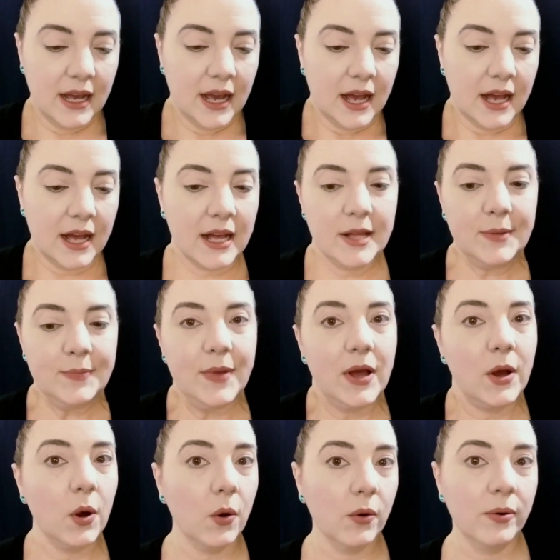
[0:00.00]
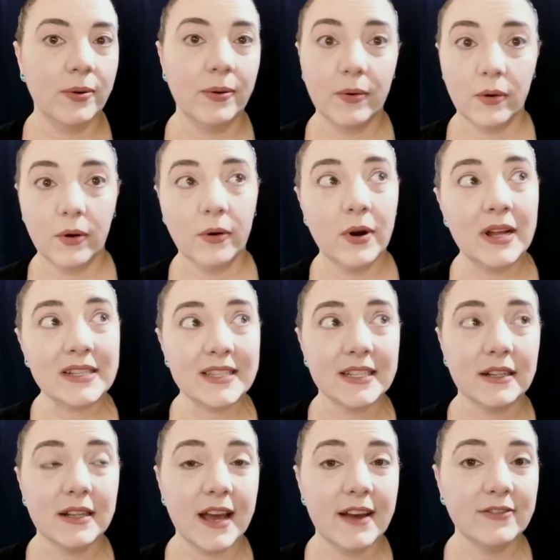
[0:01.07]
Um, or else
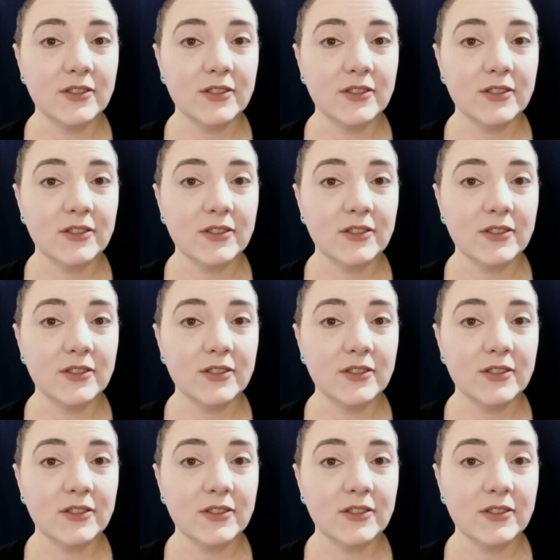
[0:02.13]
it'll have